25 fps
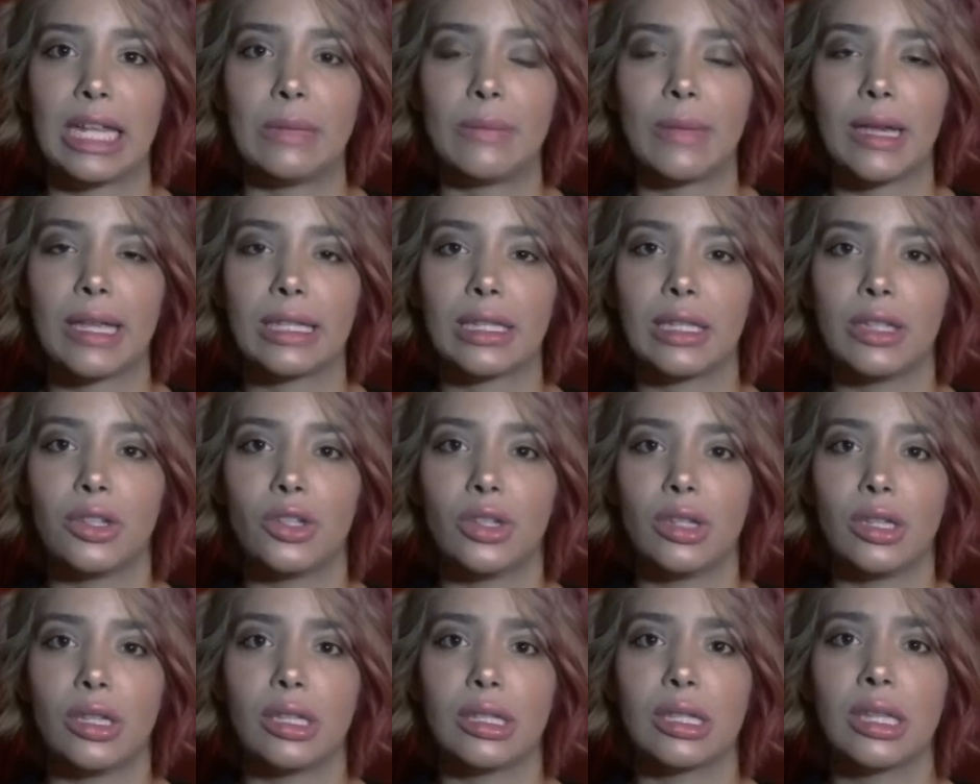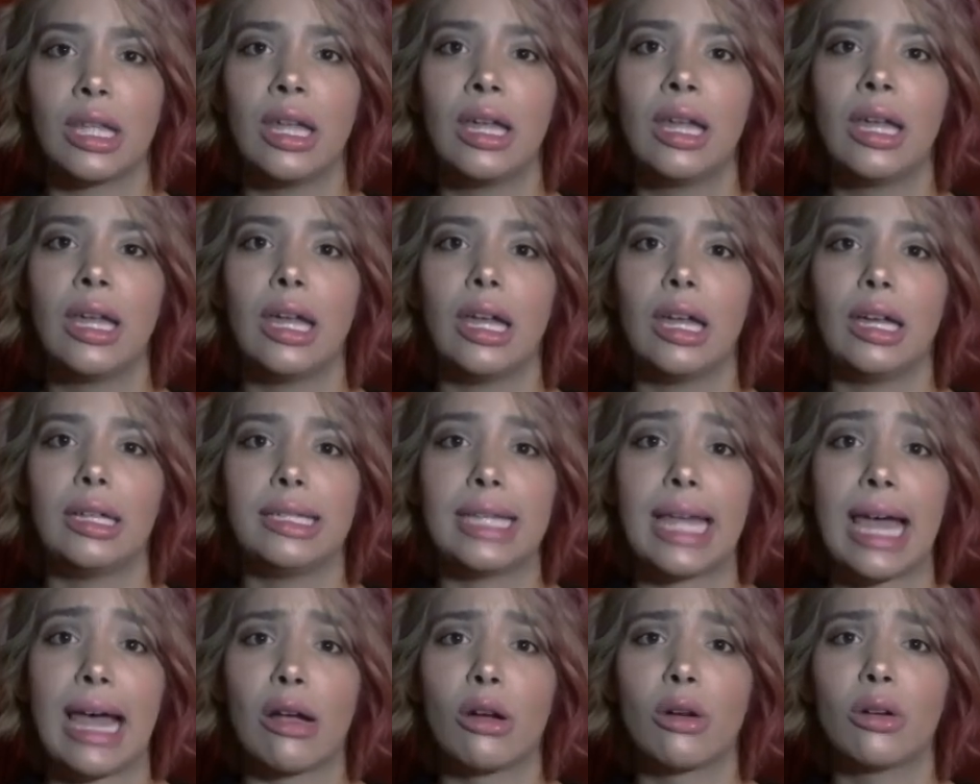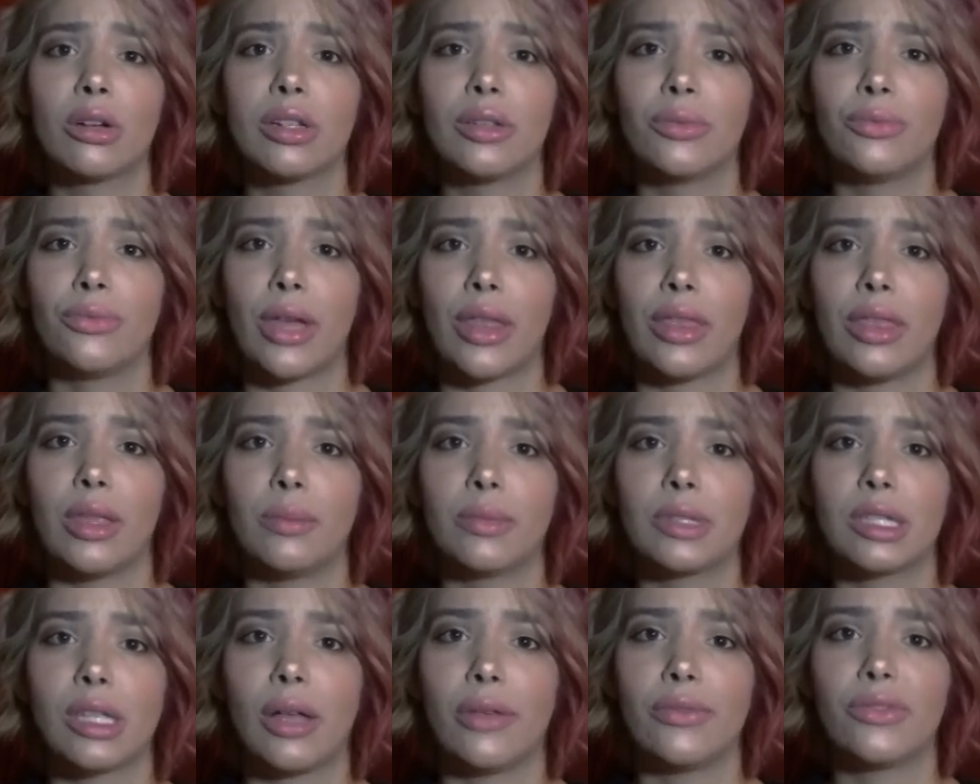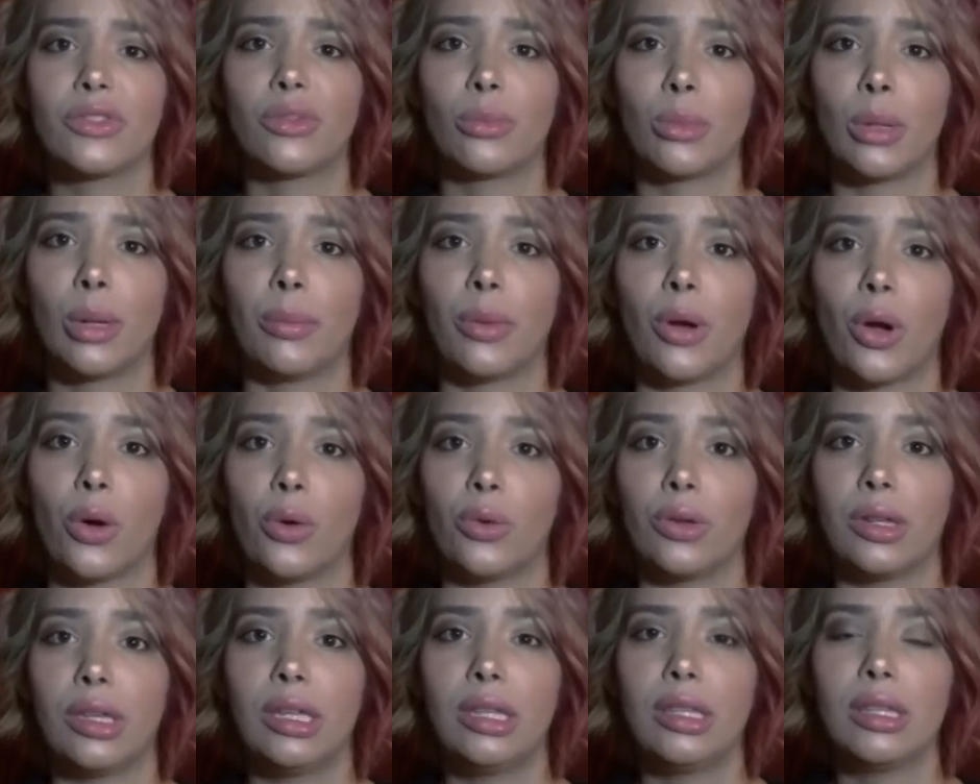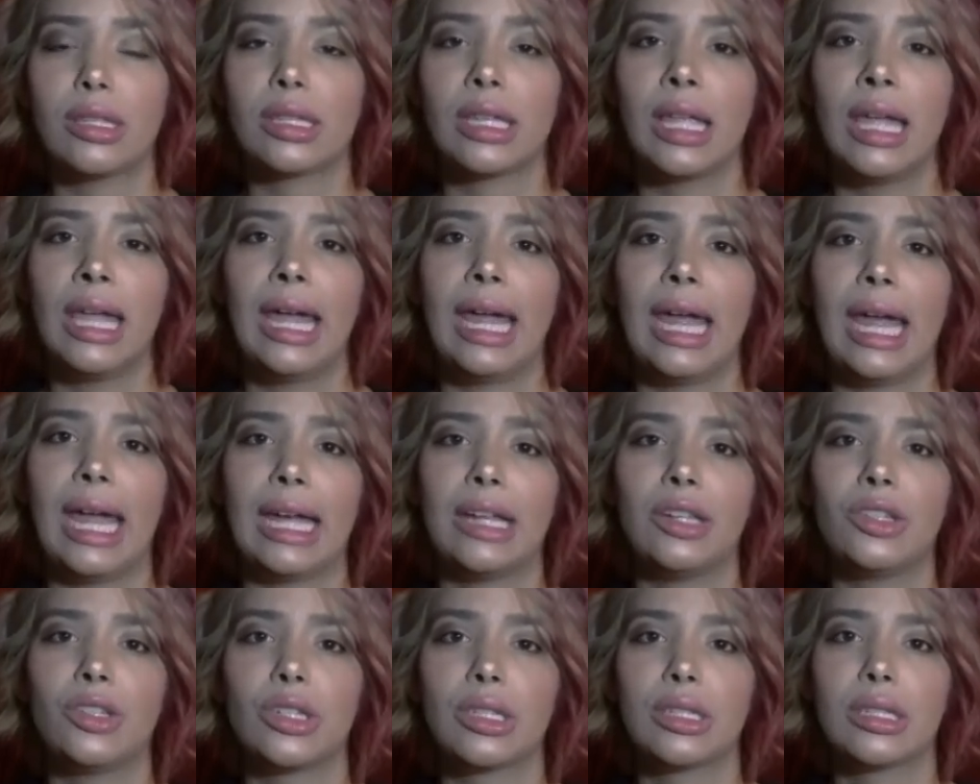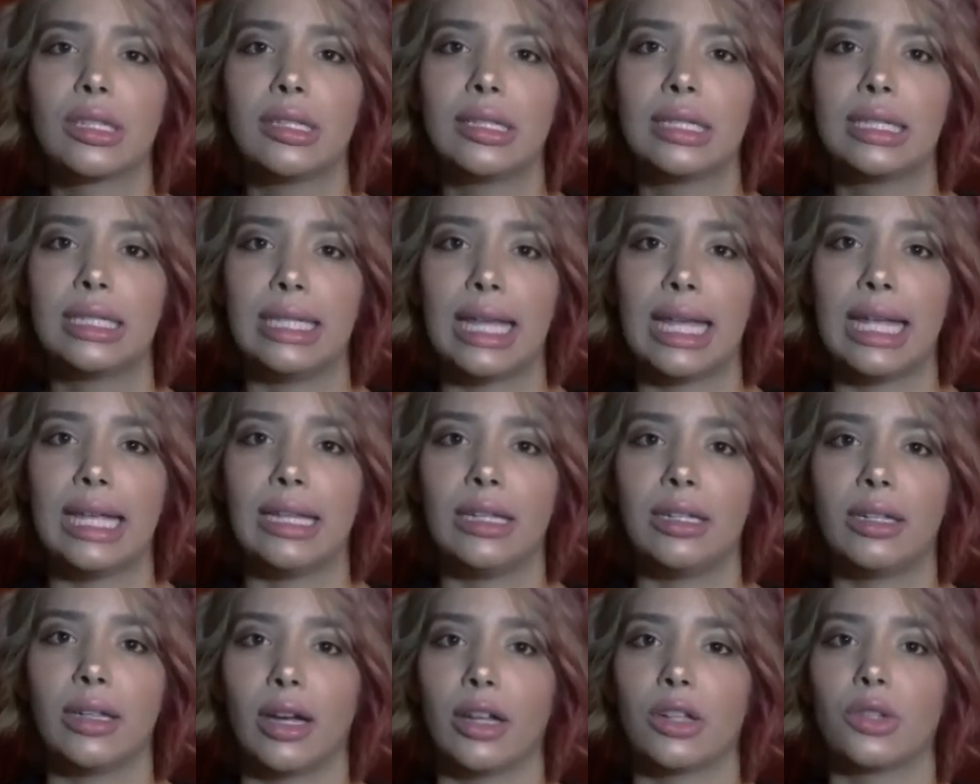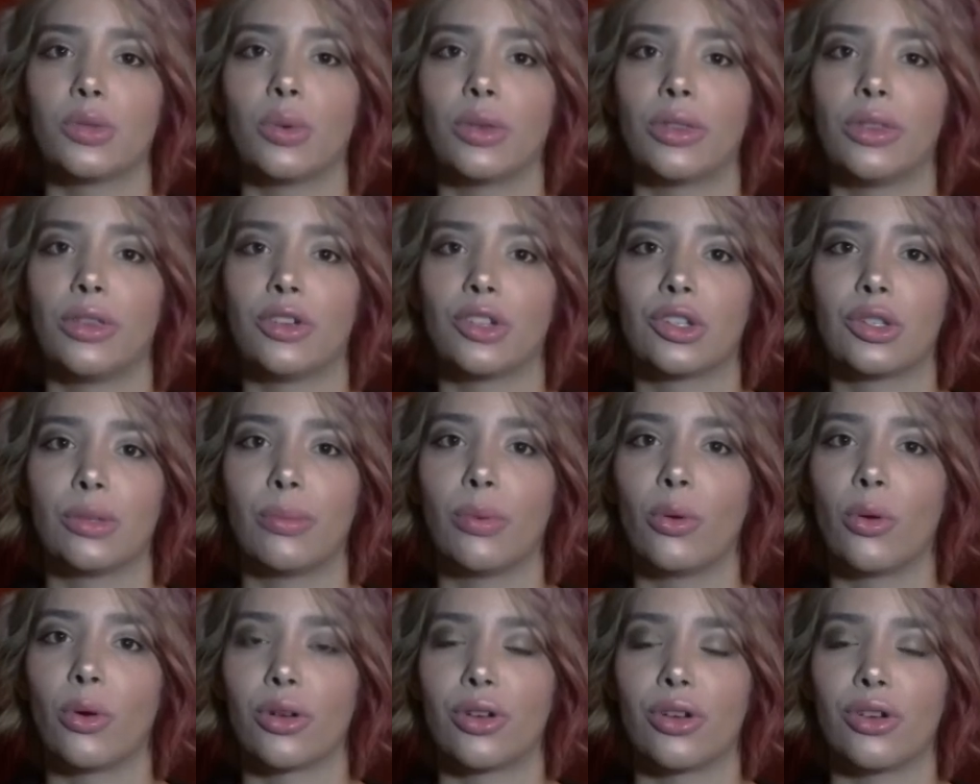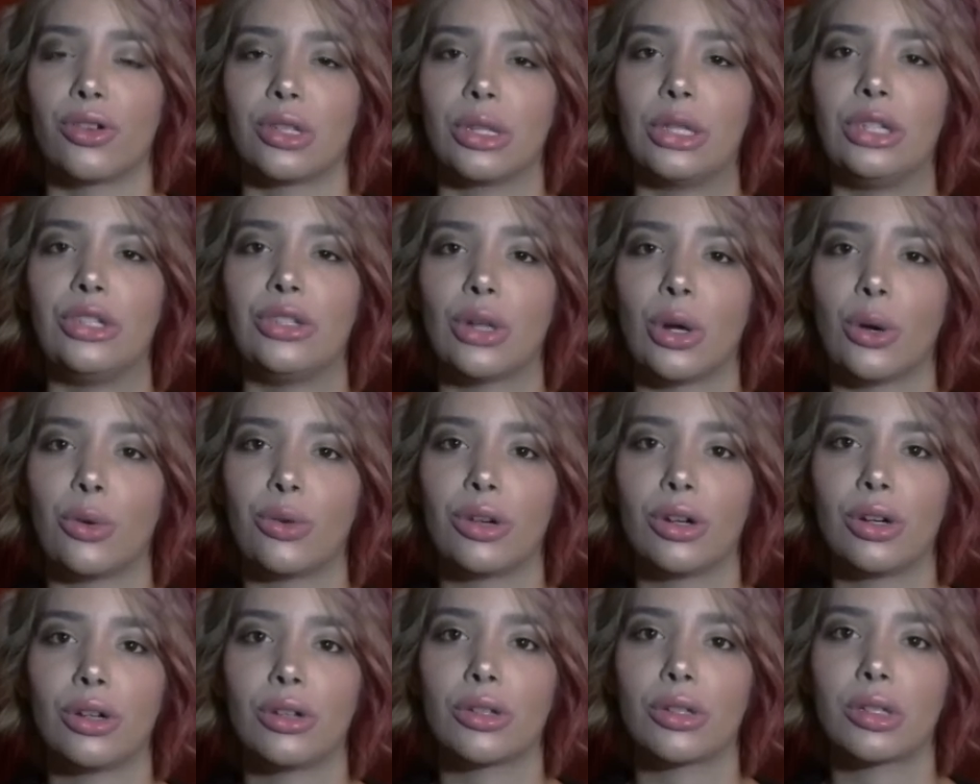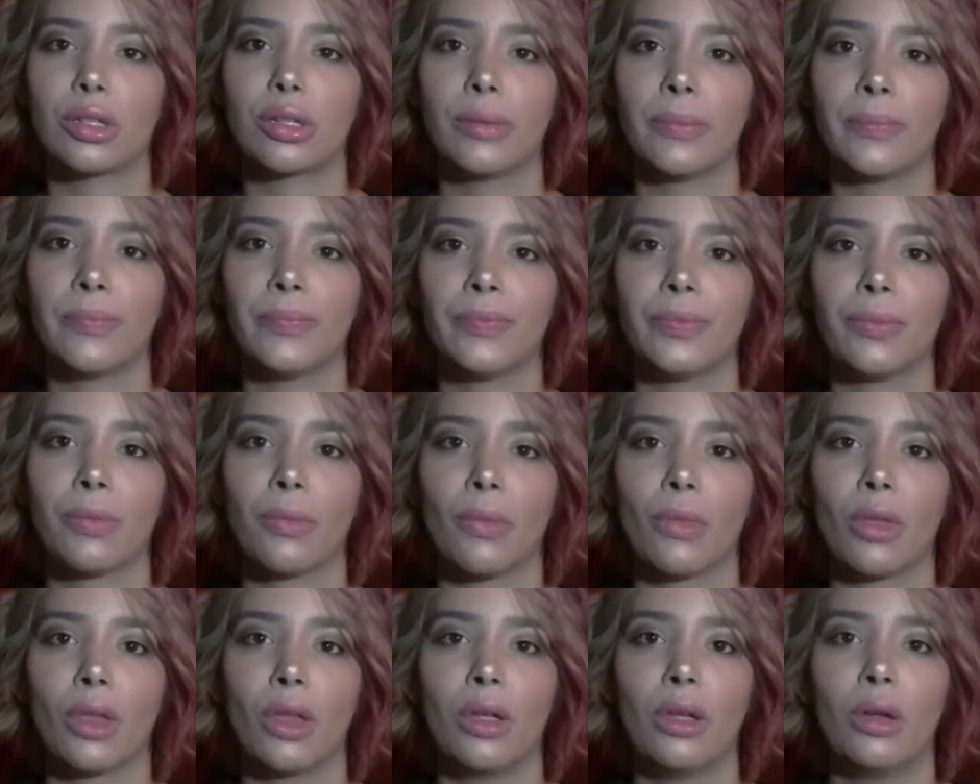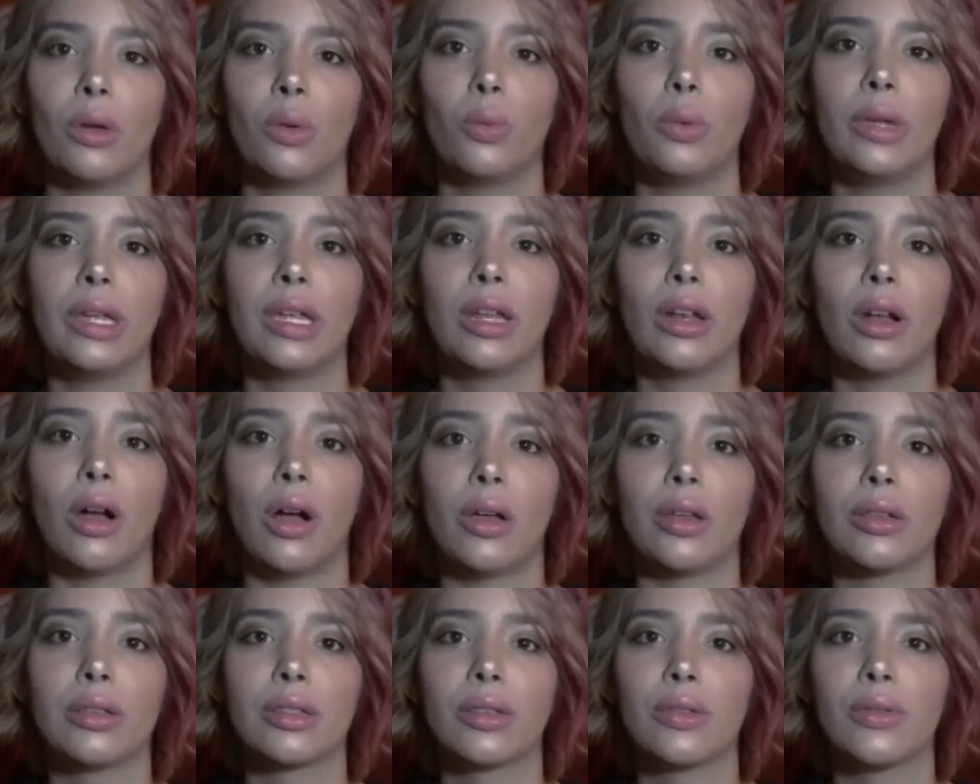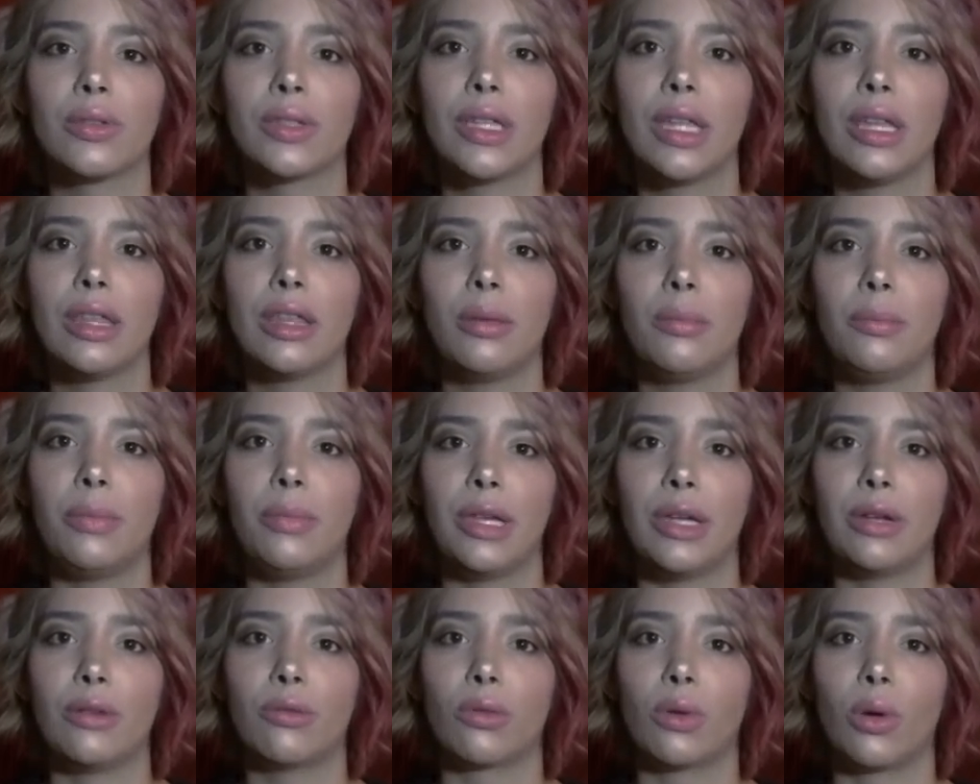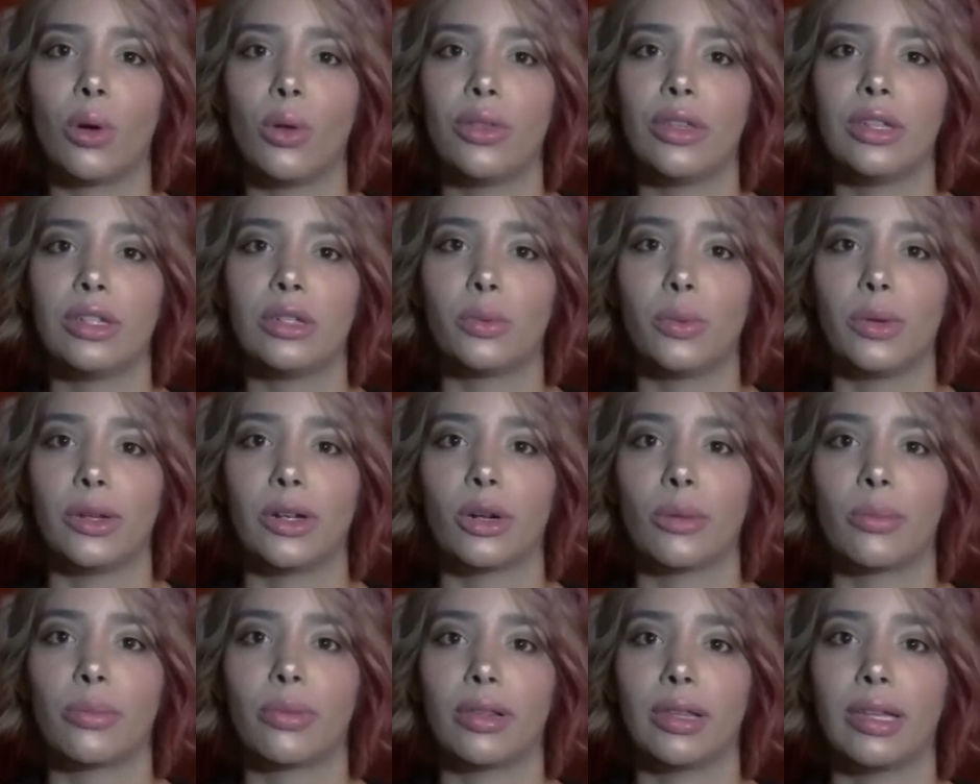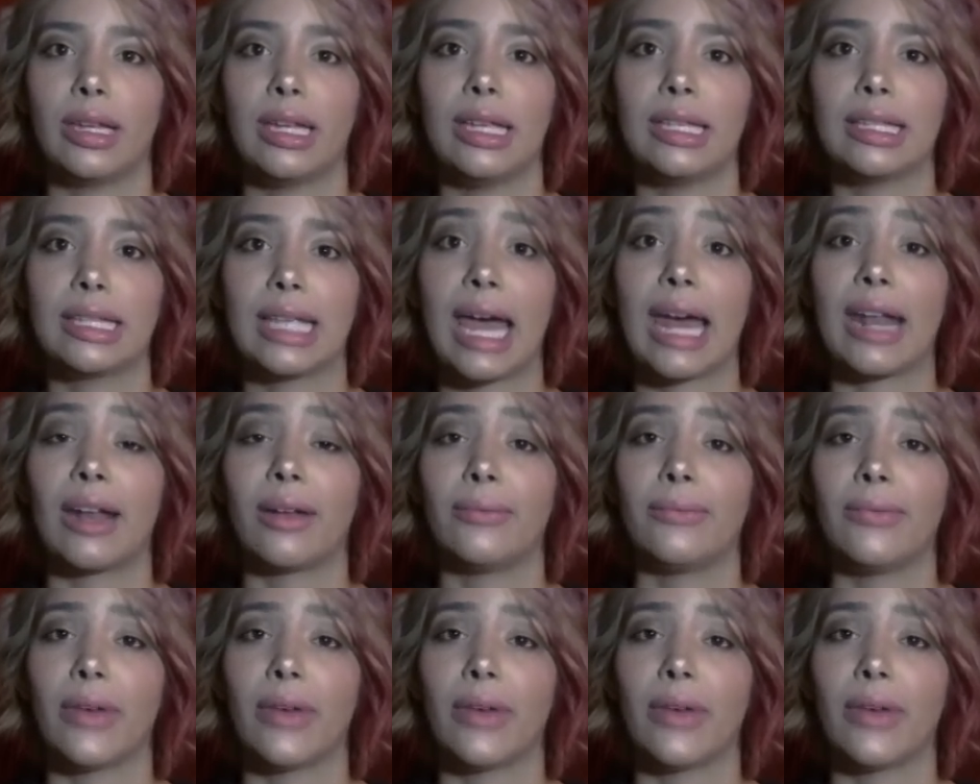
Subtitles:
messages, attack or defend themselves from opponents, and just to stay in touch with their supporters and donors. We can also see the big role that Twitter plays at a